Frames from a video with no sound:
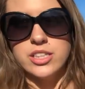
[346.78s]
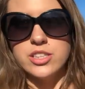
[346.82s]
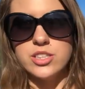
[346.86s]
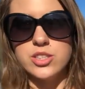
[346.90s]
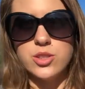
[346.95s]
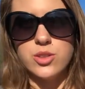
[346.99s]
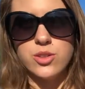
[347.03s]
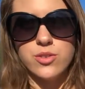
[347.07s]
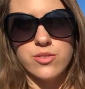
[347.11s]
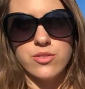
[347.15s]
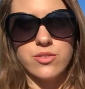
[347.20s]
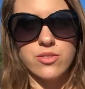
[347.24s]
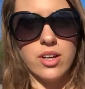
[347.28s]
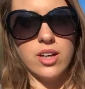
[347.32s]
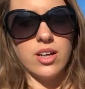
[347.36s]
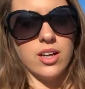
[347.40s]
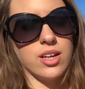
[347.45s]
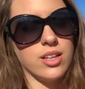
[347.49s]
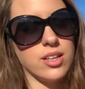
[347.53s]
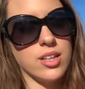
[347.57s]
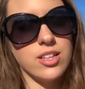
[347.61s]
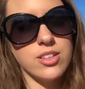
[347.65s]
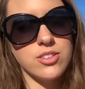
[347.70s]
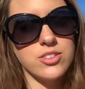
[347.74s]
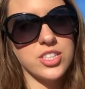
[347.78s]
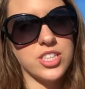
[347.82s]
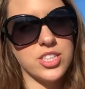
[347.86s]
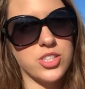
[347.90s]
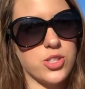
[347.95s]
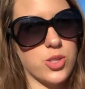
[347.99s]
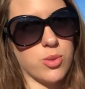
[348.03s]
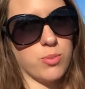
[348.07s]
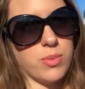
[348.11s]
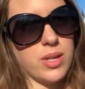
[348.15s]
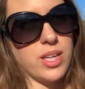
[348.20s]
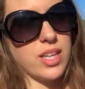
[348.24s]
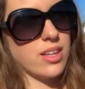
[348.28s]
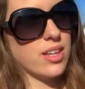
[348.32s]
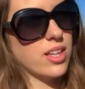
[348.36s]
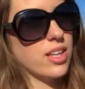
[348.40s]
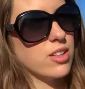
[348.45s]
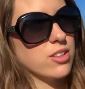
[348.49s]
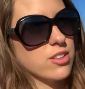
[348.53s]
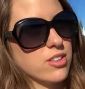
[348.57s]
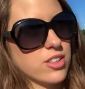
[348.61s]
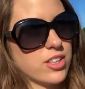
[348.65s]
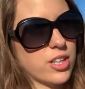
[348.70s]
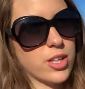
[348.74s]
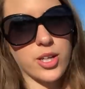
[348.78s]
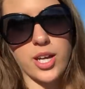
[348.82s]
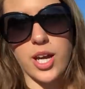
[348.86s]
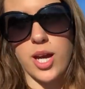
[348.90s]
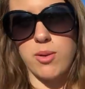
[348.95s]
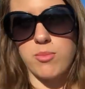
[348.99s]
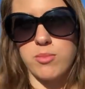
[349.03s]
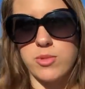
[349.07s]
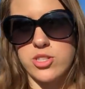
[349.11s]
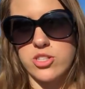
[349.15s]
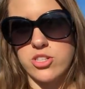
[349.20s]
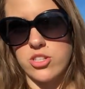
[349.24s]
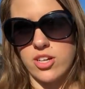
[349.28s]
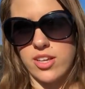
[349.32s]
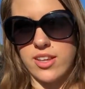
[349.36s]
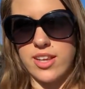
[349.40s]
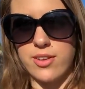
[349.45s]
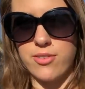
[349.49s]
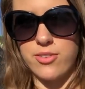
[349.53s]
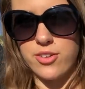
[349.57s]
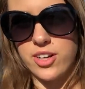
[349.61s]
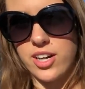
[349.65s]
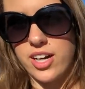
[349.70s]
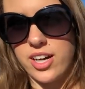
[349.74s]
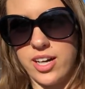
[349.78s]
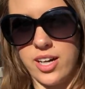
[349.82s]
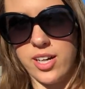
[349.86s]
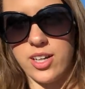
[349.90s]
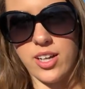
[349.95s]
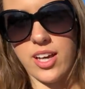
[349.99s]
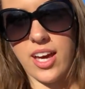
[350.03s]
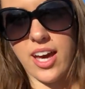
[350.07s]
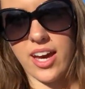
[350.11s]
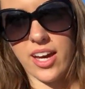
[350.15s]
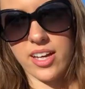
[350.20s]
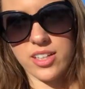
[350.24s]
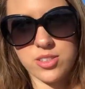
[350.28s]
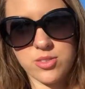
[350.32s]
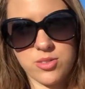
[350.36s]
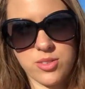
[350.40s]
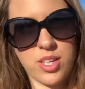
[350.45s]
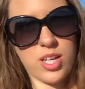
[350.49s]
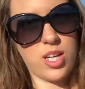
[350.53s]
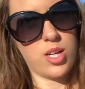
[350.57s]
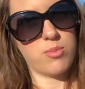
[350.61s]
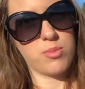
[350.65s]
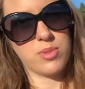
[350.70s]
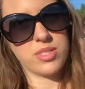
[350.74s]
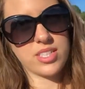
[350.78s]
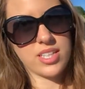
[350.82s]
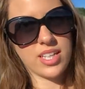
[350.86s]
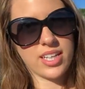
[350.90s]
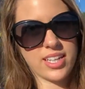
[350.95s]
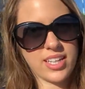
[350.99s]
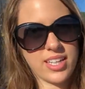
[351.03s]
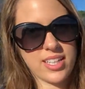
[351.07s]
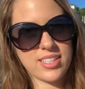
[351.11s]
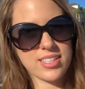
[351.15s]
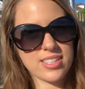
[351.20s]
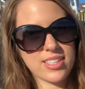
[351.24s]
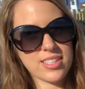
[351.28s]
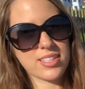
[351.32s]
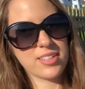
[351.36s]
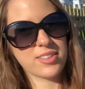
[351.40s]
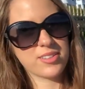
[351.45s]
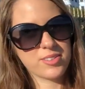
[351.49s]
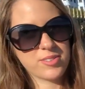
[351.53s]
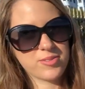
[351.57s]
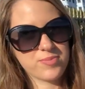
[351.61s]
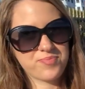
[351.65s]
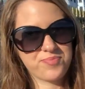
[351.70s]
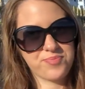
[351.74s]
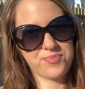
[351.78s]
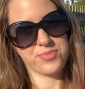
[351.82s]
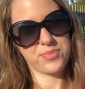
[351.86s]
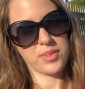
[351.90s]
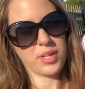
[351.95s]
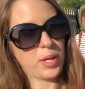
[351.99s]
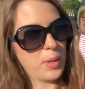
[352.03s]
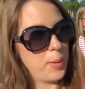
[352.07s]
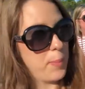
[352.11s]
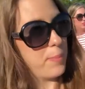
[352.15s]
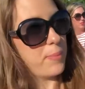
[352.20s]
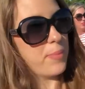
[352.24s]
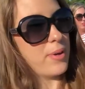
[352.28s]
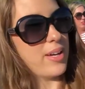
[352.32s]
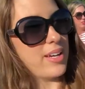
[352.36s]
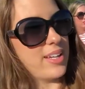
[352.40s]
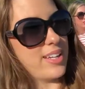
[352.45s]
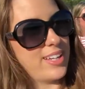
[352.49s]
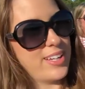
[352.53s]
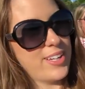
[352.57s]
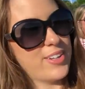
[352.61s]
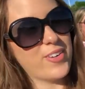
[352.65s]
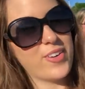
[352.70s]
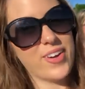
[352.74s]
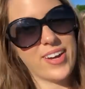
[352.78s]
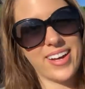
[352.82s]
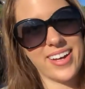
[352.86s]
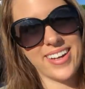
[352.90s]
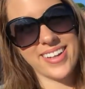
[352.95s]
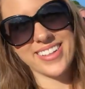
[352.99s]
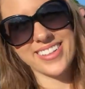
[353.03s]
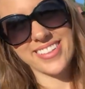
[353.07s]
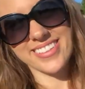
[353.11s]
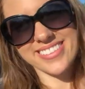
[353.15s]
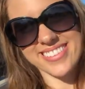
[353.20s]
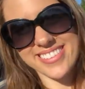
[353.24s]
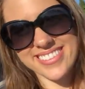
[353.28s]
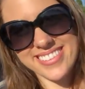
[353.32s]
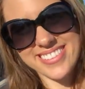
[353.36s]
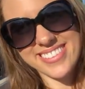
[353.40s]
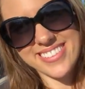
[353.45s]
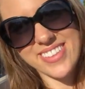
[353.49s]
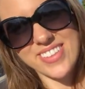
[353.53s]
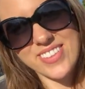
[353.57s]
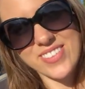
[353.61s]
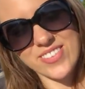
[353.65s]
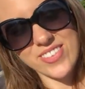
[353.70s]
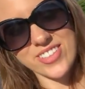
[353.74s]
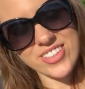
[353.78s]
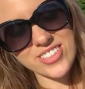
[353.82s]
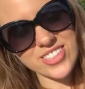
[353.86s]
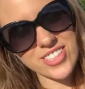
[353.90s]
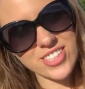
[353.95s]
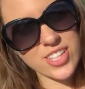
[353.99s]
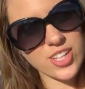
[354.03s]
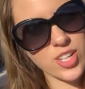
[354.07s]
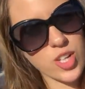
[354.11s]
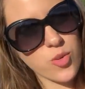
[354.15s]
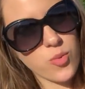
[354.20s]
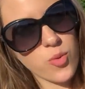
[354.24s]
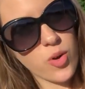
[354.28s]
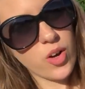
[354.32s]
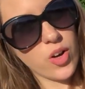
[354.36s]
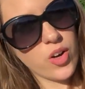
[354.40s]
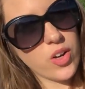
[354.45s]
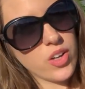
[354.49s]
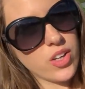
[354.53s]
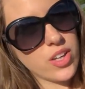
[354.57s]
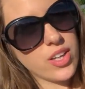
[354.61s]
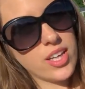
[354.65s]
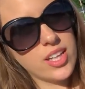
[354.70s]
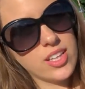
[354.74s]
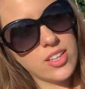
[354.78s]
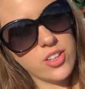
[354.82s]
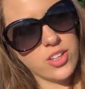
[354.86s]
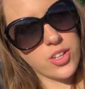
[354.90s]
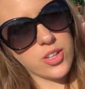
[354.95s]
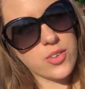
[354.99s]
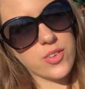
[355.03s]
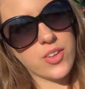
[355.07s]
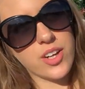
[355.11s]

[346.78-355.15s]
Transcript: do they're ditching me. They they're camera shy. They forgot how to act on cameras, I guess. But anyway, we're just gonna walk and look